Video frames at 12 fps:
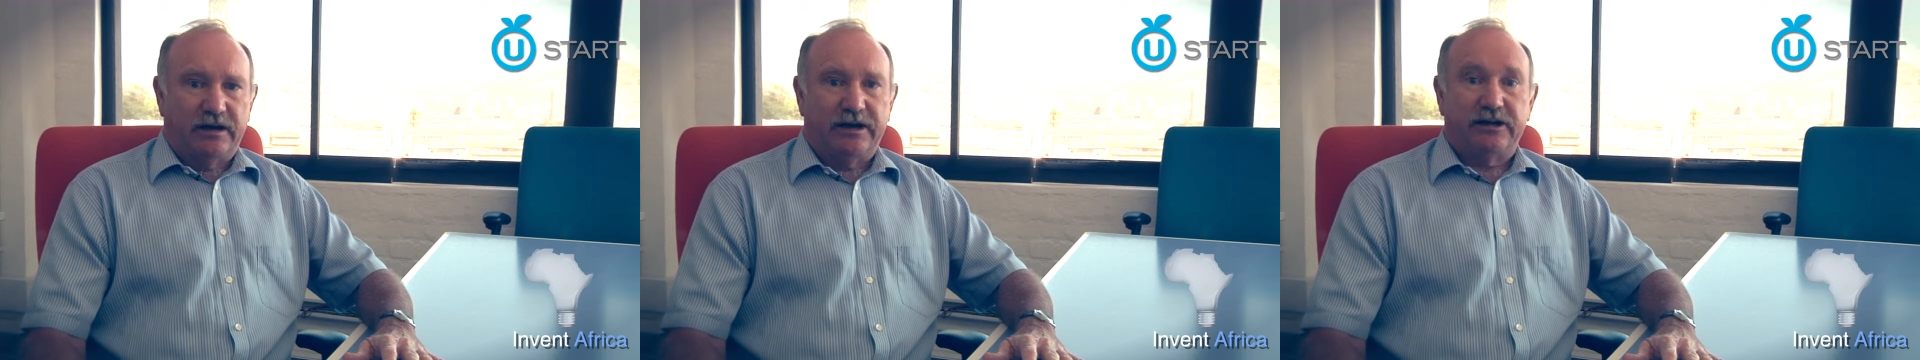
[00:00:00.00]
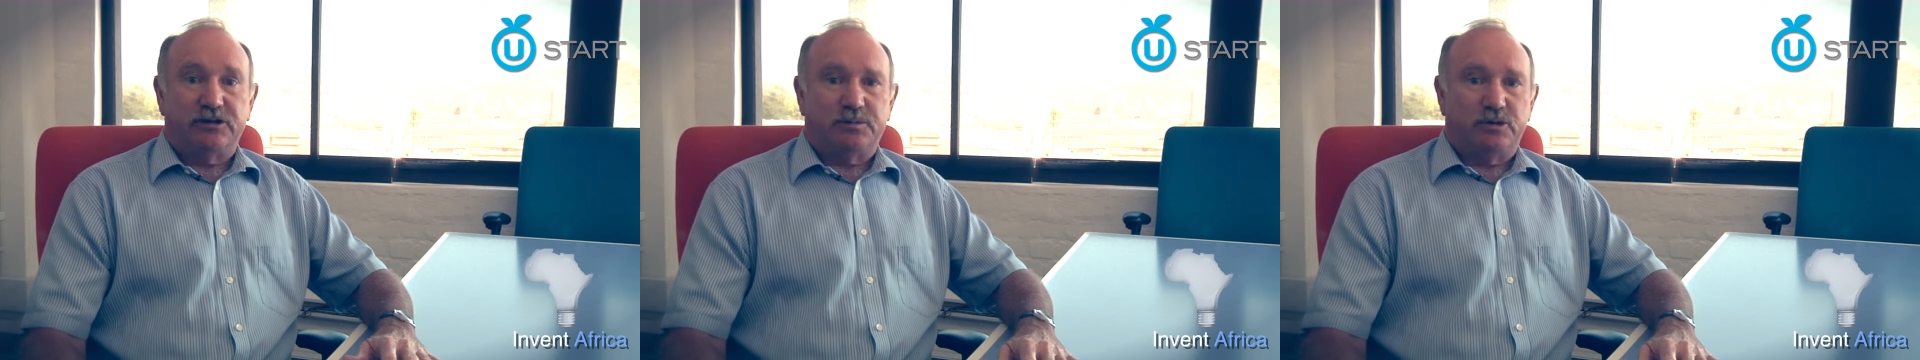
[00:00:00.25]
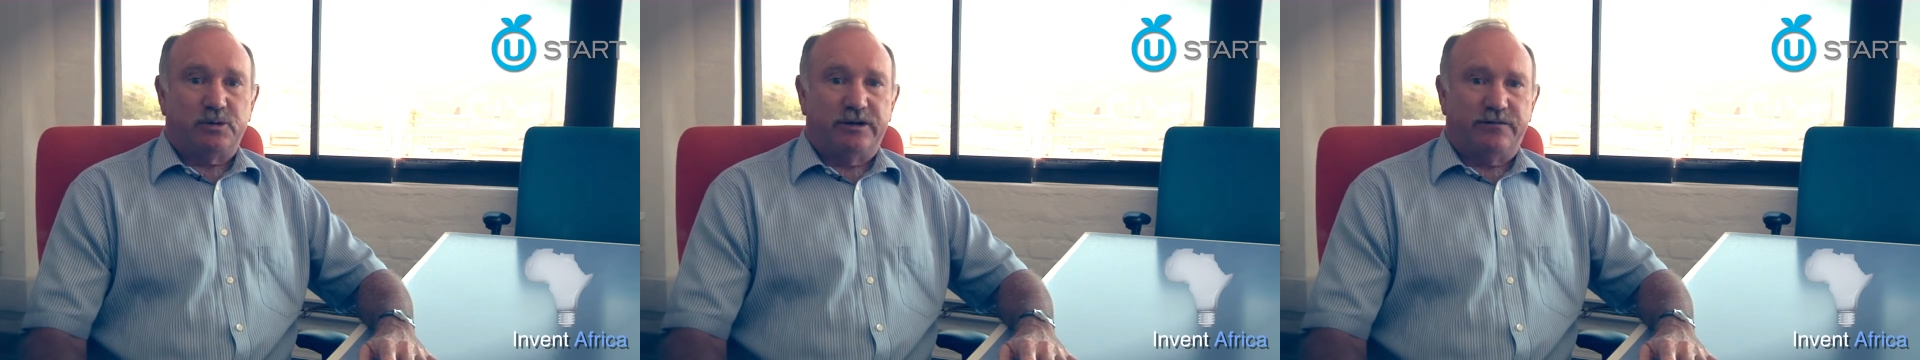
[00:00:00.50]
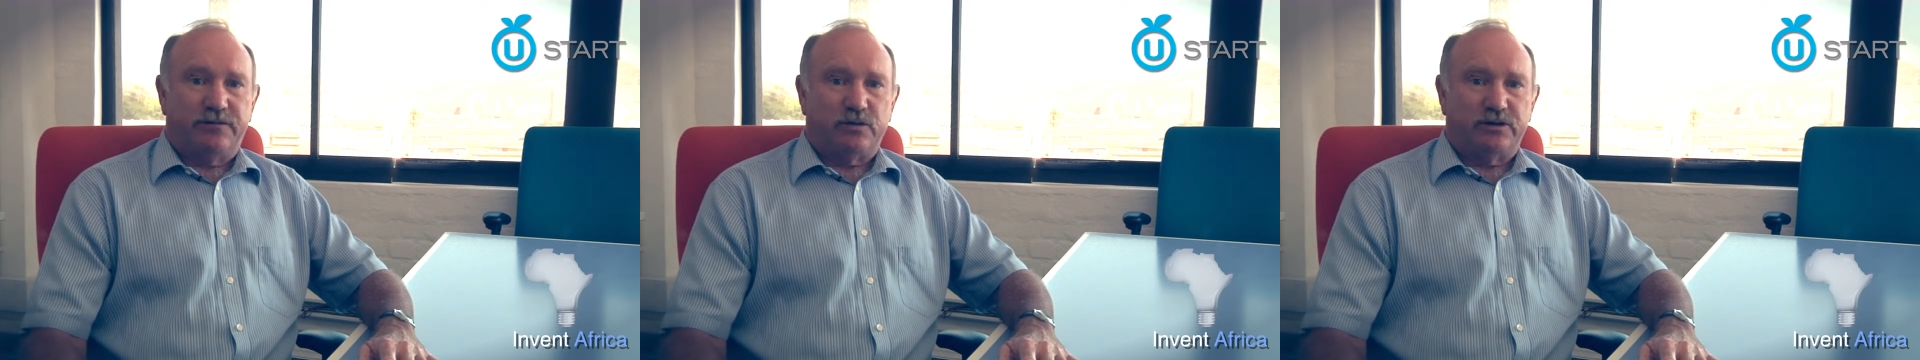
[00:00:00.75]
aged
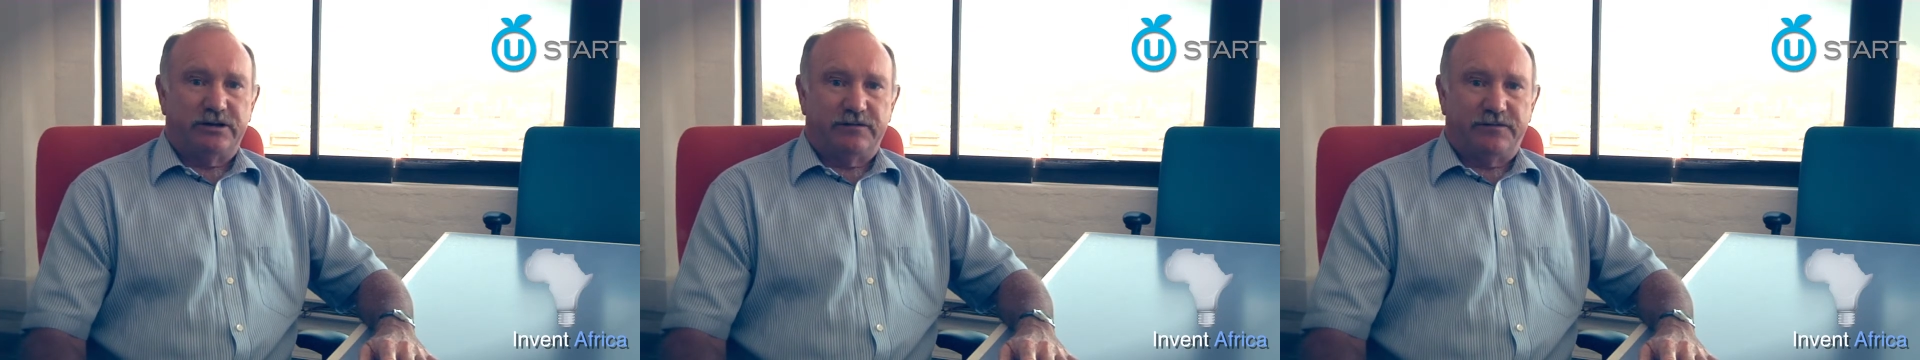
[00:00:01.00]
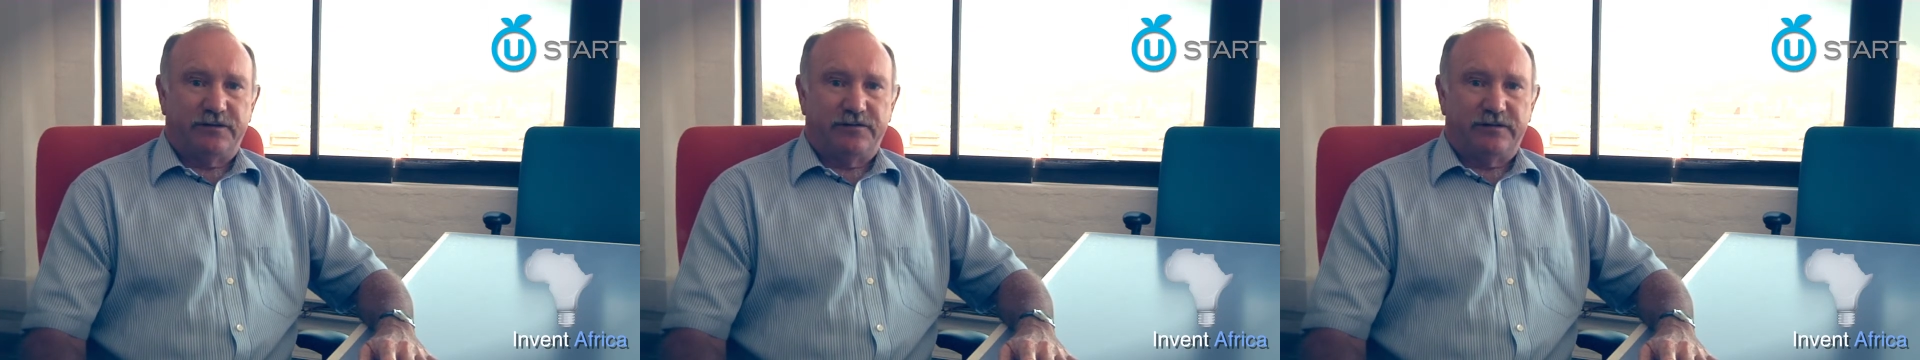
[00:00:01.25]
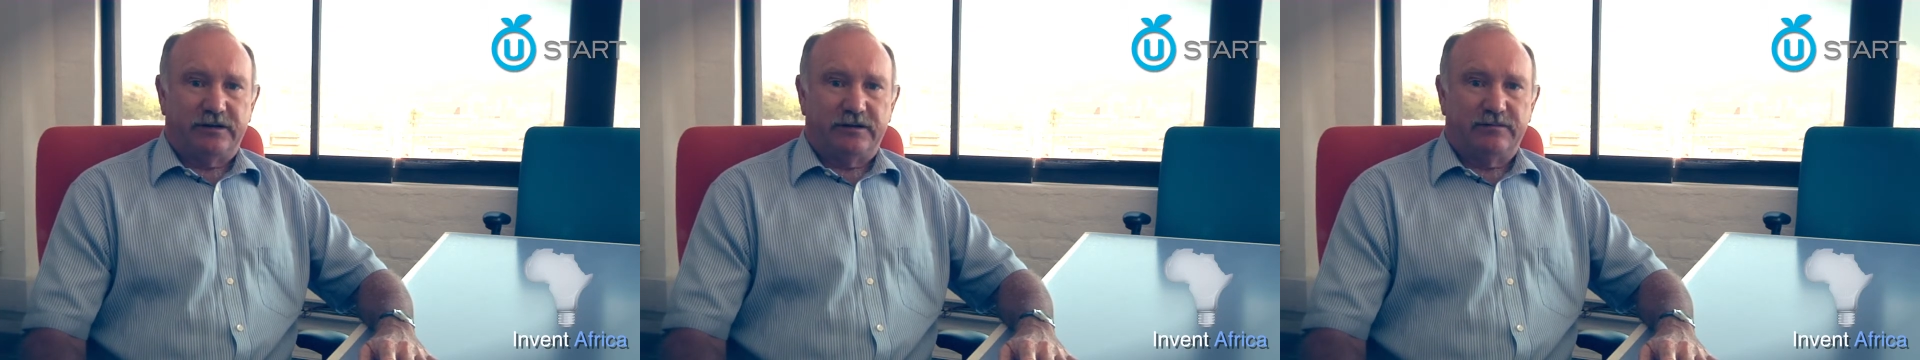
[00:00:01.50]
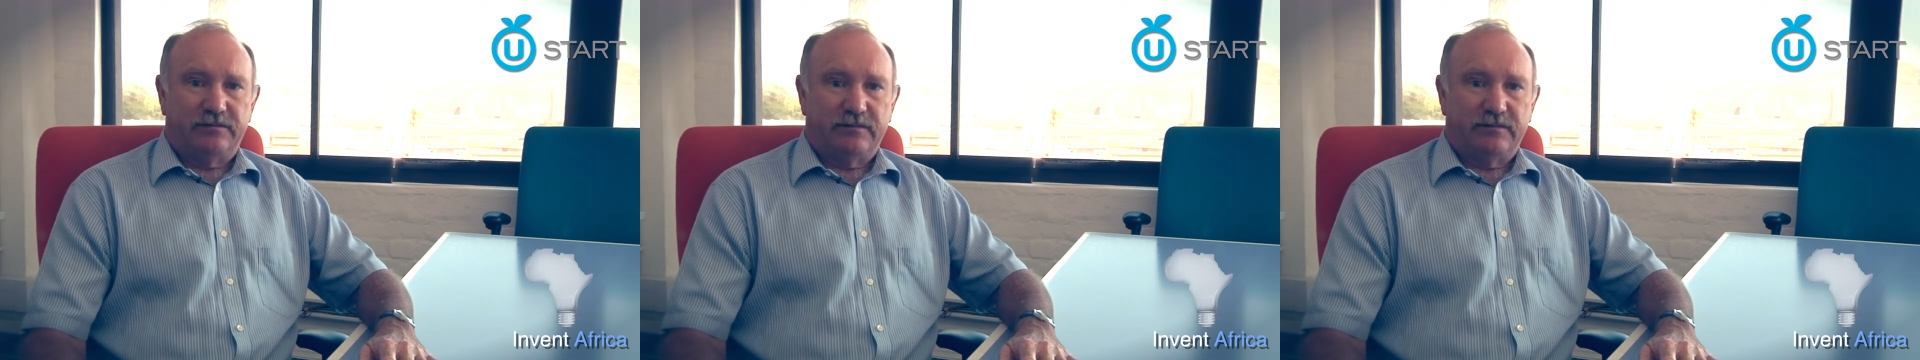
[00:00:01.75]
between 40 and 50.